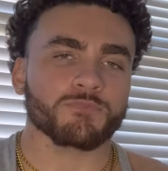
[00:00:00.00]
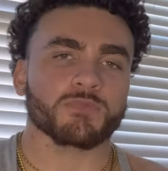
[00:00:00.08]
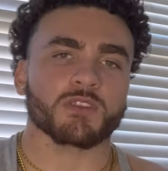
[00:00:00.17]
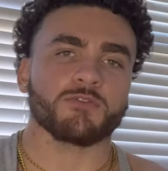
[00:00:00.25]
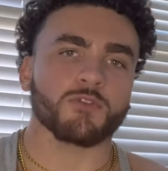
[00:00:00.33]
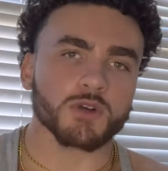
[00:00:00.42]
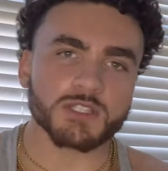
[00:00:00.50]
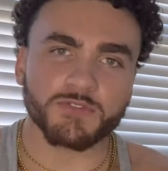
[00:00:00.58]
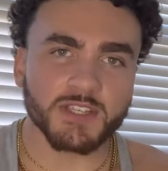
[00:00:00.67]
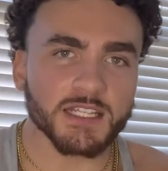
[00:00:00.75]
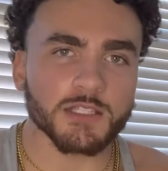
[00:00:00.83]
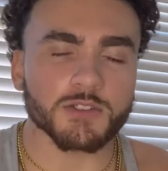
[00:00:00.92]
Force
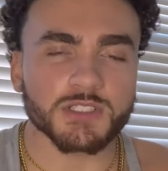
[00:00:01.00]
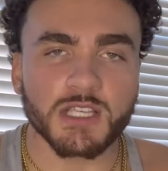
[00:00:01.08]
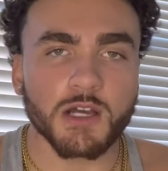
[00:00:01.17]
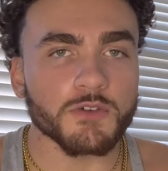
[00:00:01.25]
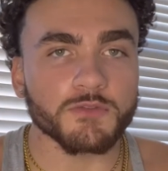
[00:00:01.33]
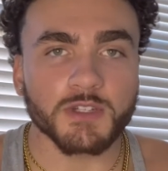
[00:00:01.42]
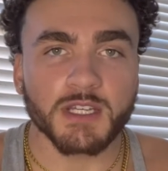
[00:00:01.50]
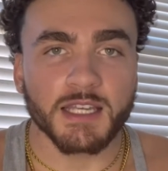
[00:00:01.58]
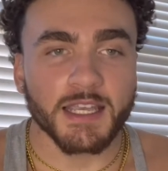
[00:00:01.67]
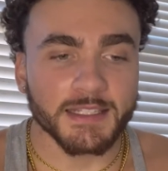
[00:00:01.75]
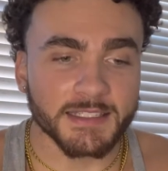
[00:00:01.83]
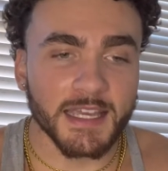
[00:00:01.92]
feeding yourself
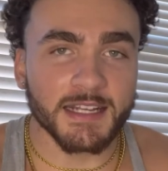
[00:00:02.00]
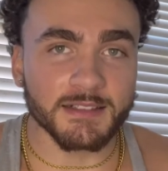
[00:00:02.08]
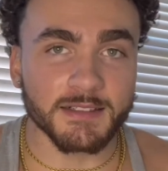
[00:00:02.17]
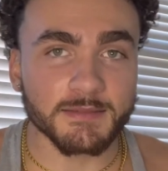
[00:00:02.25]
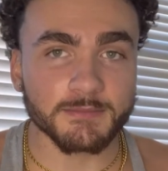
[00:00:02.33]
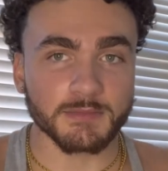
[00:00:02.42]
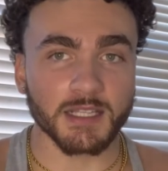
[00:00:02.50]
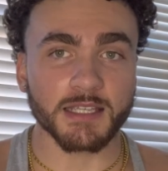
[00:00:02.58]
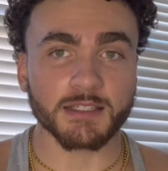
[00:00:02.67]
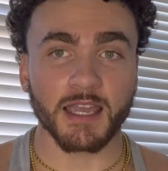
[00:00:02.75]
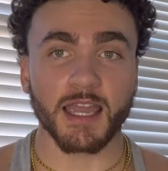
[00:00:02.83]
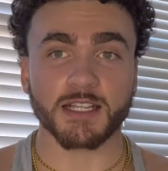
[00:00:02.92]
and getting
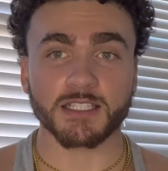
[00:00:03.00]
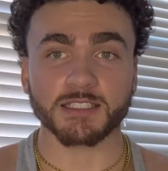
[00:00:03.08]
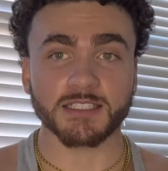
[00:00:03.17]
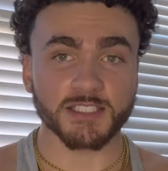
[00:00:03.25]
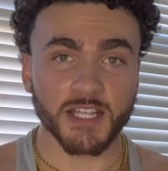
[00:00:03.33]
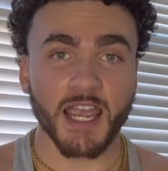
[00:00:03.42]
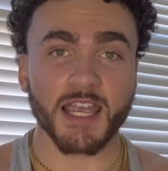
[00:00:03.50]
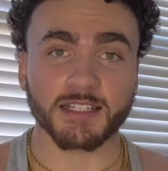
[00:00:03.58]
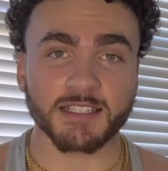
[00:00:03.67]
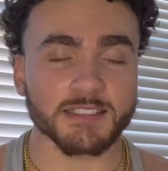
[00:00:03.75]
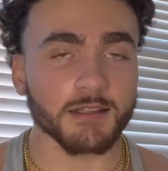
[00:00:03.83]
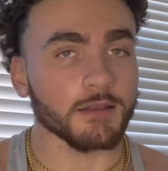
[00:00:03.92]
like actually jacked
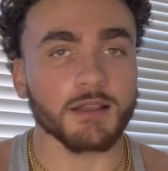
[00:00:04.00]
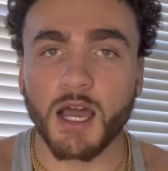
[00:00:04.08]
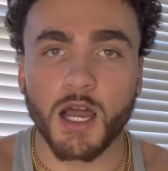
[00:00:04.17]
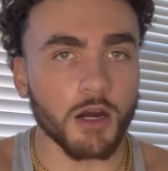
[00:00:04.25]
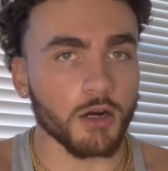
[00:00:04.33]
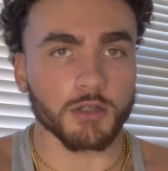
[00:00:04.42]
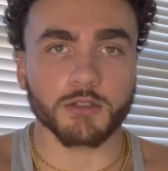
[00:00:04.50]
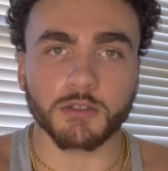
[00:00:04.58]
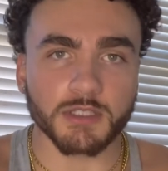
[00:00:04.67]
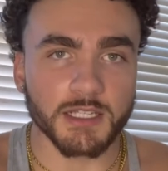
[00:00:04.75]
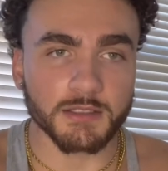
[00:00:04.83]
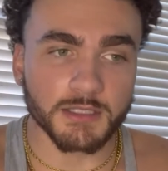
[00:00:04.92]
is a lot harder
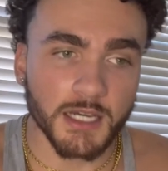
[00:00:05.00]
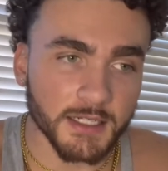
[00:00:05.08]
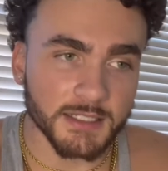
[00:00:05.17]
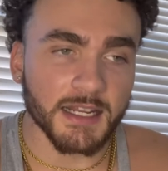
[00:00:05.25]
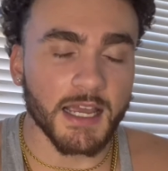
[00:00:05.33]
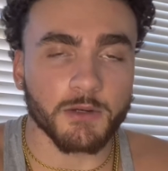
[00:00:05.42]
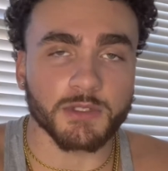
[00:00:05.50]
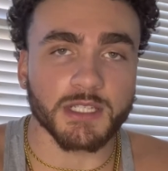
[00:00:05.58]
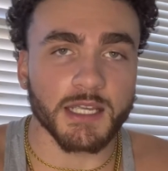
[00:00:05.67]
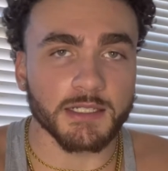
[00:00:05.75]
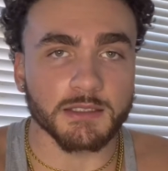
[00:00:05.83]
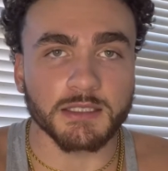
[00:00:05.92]
than cutting down and
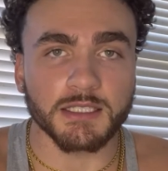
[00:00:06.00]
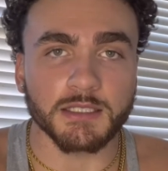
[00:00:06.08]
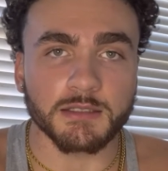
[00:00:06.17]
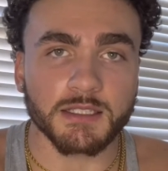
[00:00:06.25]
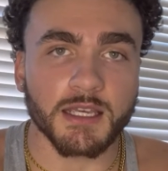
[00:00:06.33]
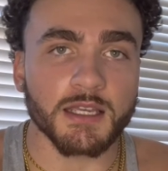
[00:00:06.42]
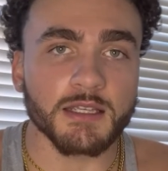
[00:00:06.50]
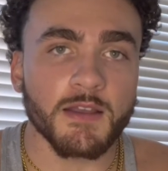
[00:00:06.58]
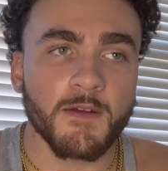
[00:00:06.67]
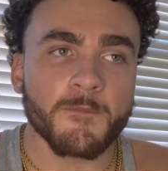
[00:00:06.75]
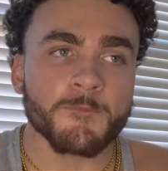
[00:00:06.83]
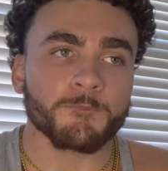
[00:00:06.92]
getting lean, okay?
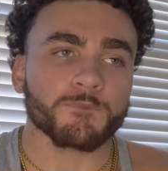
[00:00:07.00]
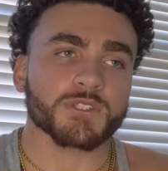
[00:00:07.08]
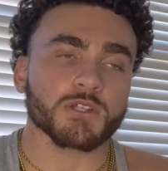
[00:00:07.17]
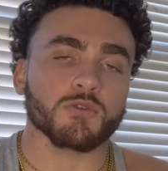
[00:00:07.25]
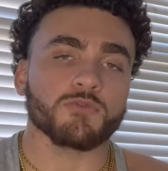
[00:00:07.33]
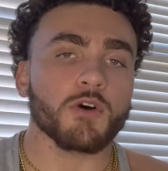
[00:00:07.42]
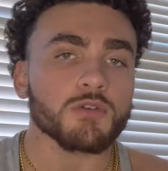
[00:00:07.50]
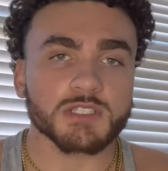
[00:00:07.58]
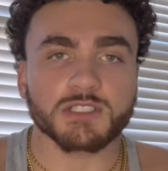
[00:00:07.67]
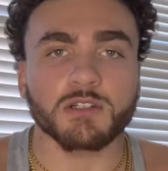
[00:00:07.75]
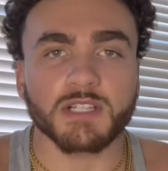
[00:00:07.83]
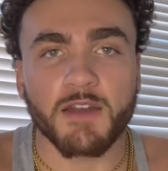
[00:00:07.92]
So
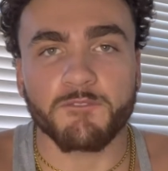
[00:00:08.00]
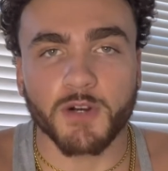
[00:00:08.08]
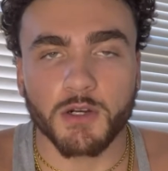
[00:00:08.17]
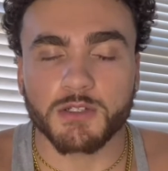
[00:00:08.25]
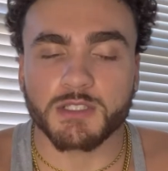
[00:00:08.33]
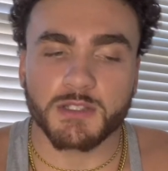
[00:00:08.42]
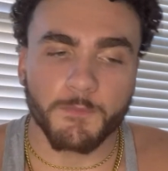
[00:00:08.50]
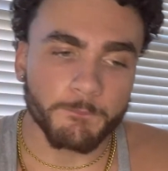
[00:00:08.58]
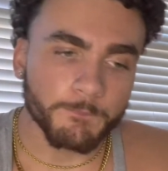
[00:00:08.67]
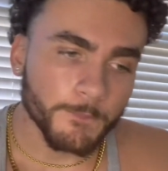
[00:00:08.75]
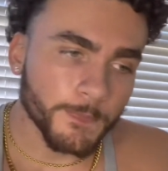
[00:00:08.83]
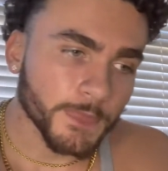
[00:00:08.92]
focus on that first,
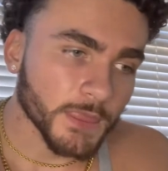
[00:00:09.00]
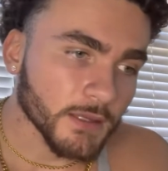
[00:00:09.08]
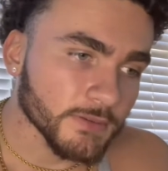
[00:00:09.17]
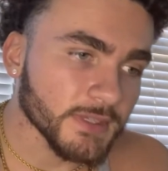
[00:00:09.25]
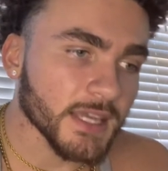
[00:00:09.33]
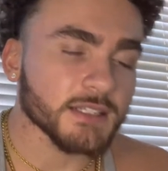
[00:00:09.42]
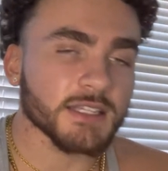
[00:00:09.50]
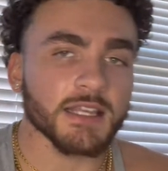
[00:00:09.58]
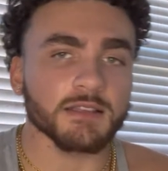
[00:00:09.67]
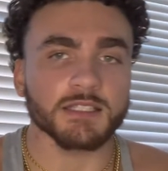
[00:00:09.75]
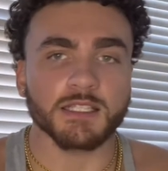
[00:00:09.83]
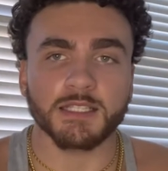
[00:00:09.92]
then get
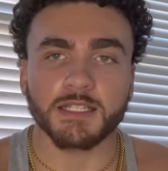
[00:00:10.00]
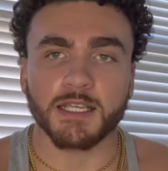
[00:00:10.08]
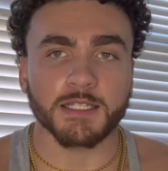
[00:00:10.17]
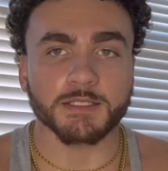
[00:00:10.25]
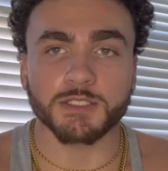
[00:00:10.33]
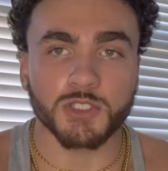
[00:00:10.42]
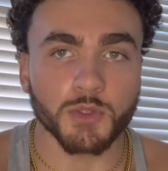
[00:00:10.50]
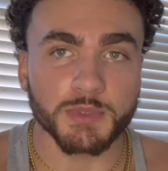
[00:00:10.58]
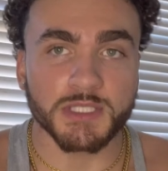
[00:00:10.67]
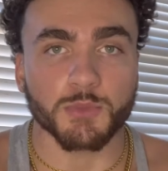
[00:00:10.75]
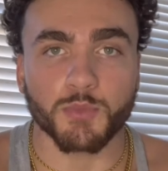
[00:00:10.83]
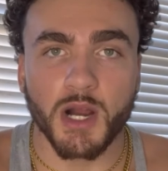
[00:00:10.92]
lean and you'll be
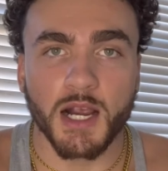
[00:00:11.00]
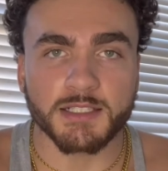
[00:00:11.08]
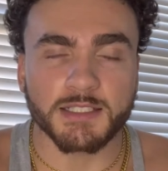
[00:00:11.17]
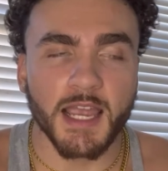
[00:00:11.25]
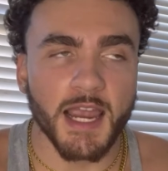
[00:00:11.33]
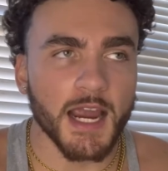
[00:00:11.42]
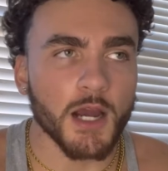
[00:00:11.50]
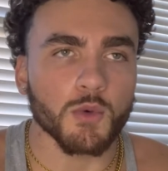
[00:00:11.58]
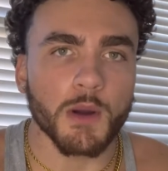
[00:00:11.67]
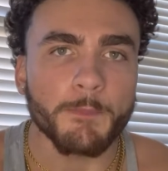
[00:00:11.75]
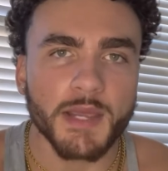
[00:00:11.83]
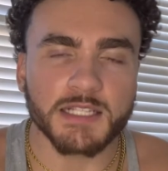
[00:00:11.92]
surprised at how
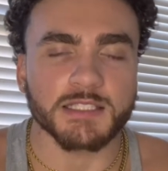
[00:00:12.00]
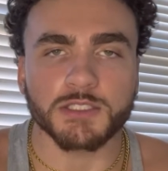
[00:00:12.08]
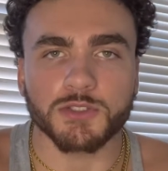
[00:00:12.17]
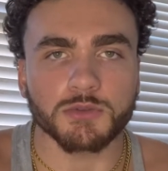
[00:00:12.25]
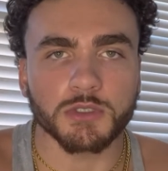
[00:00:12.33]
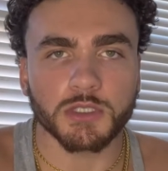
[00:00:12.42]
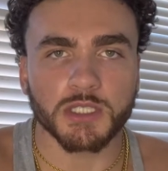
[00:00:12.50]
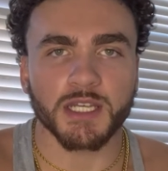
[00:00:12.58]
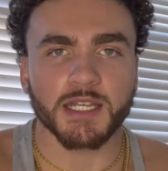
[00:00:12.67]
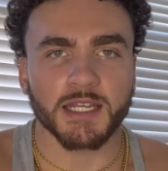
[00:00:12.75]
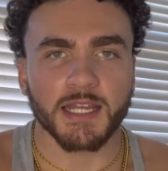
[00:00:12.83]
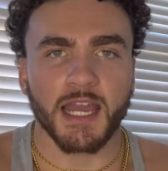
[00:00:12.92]
amazing you look
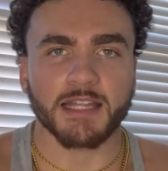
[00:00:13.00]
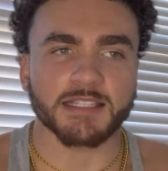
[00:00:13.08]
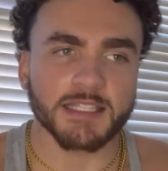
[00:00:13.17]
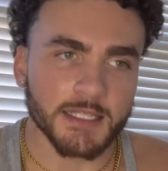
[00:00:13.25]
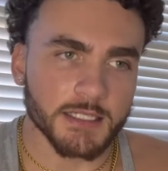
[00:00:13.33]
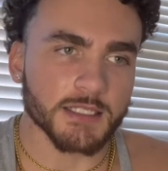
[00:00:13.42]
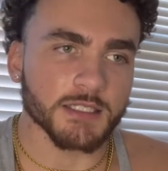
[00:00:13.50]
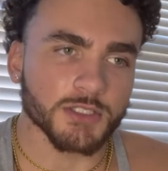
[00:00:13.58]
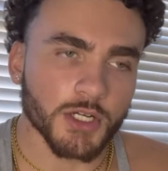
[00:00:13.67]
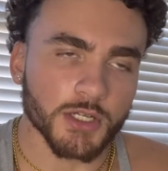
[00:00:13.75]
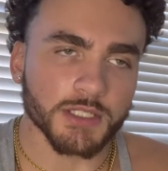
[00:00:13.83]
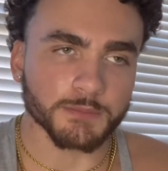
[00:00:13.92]
at the end of the
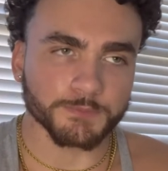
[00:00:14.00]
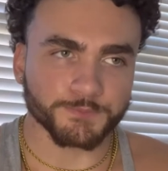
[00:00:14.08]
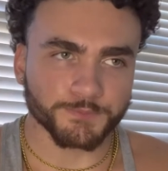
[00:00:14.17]
journey.